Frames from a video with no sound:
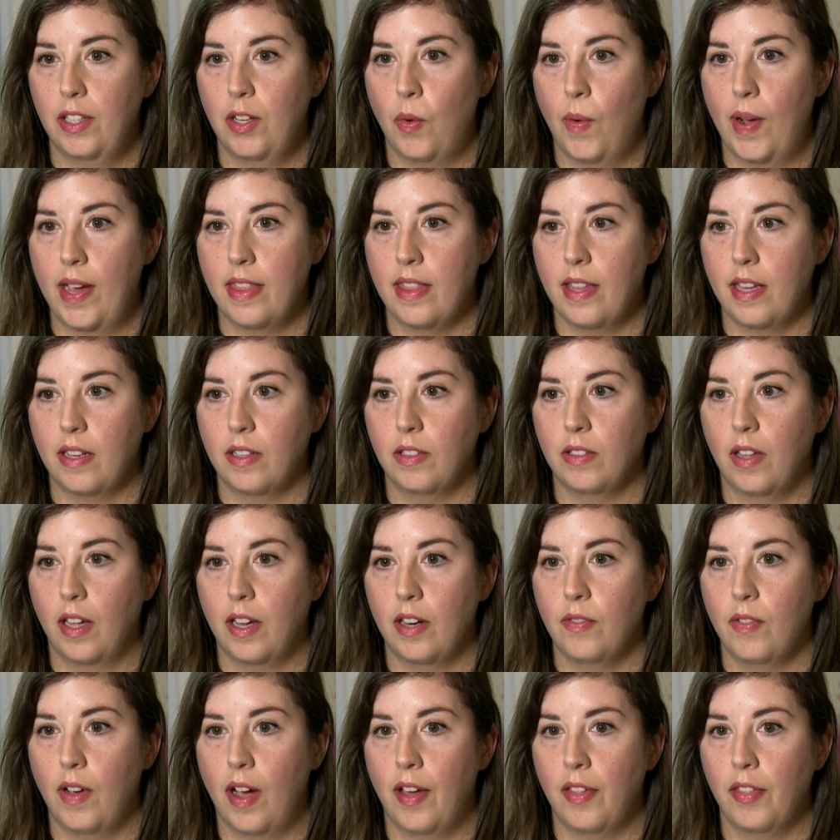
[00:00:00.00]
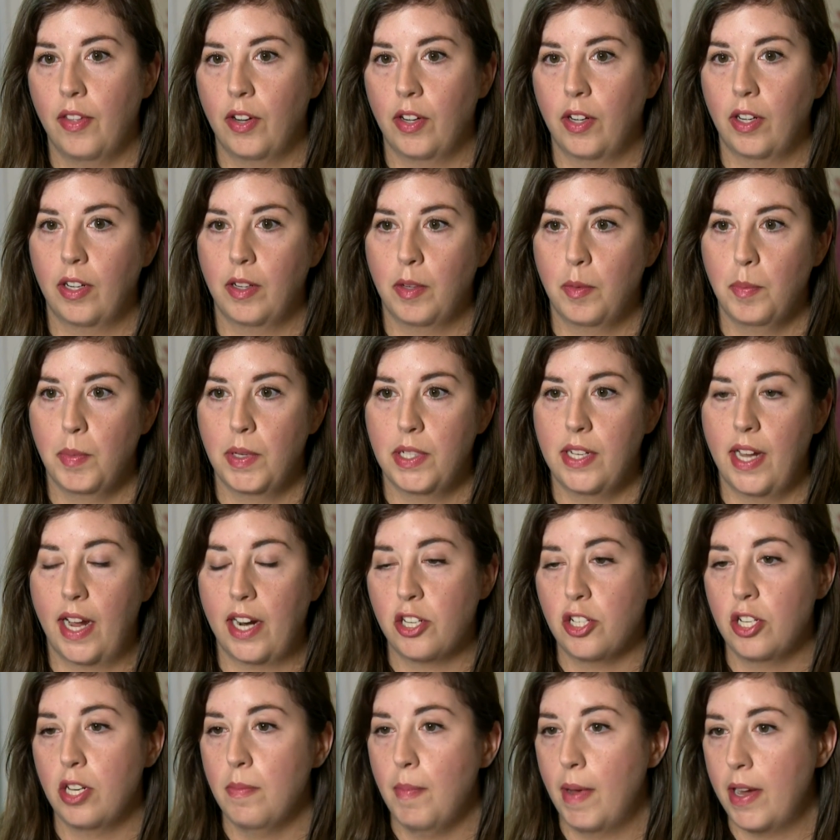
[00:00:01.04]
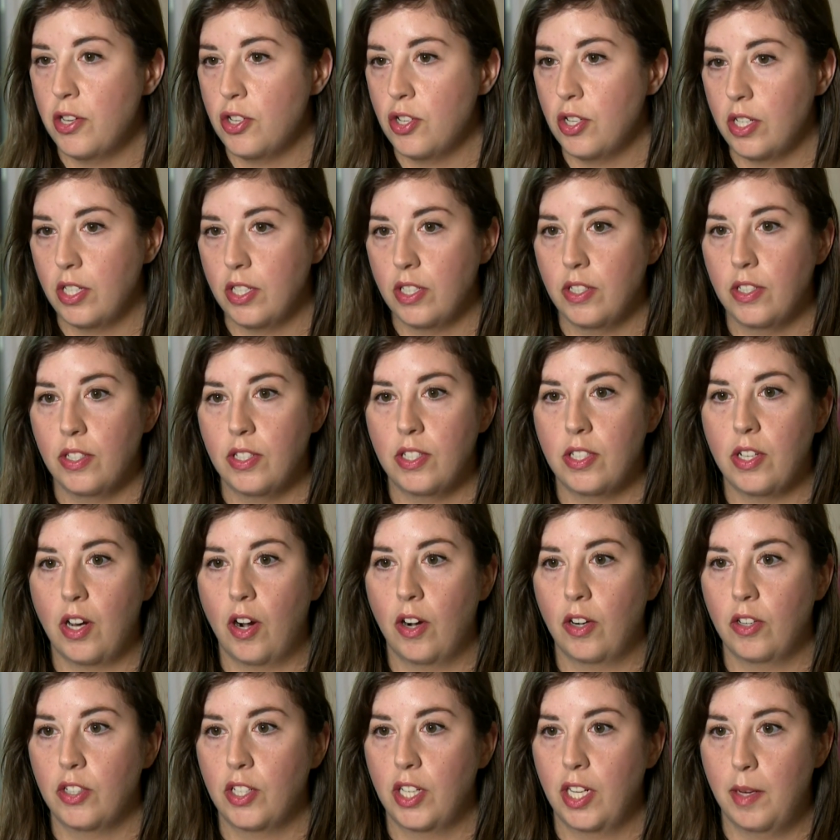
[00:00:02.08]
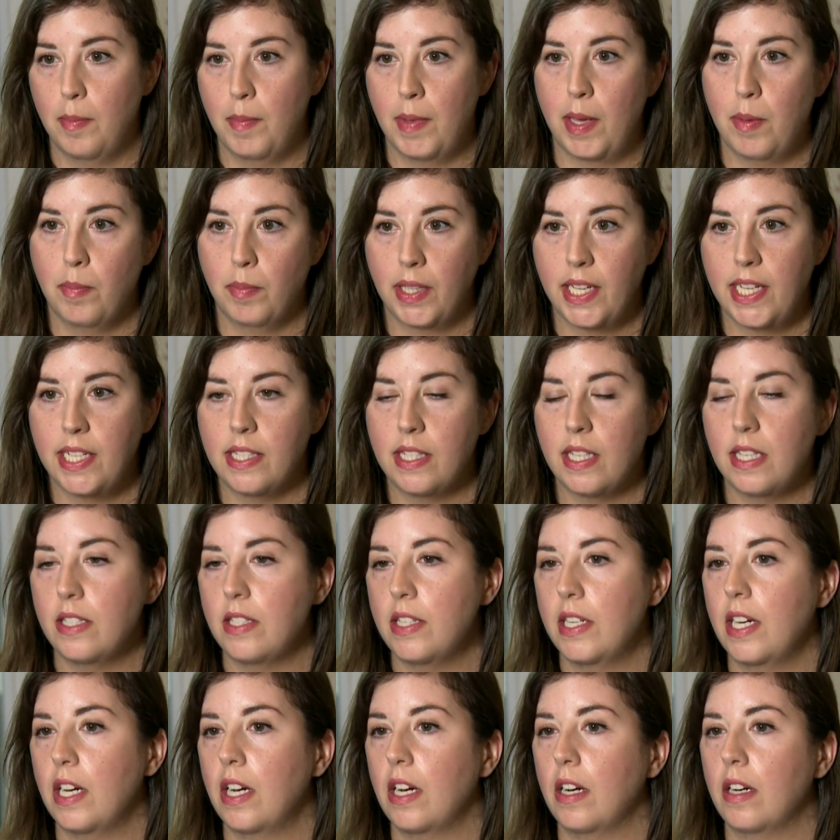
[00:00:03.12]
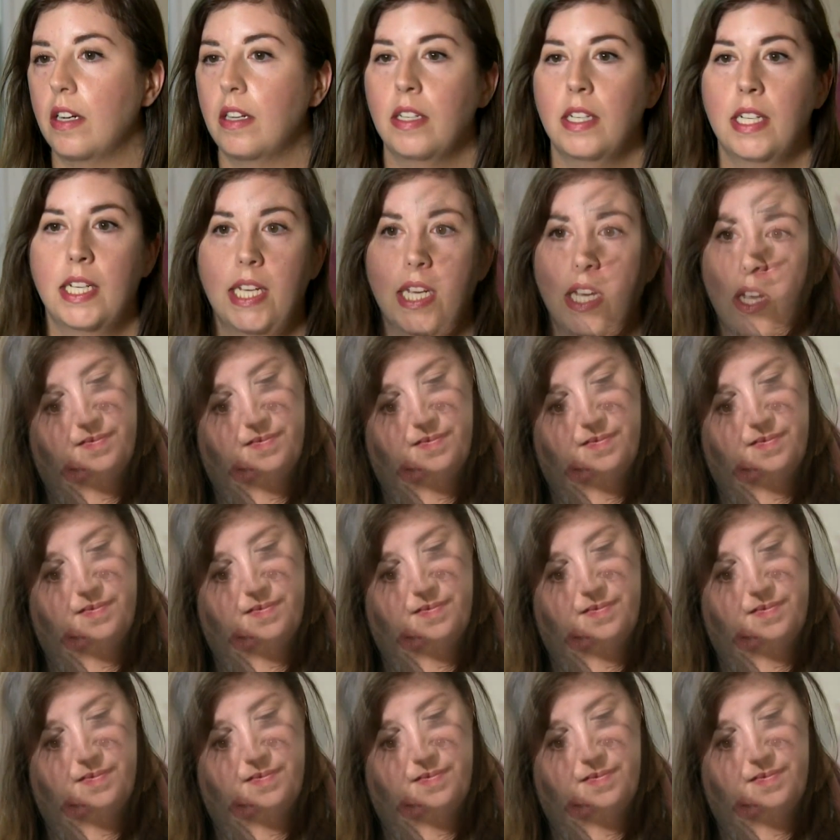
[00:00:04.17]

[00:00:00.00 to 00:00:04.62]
you know, I think a lot of other protection measures aren't going to be in place this year.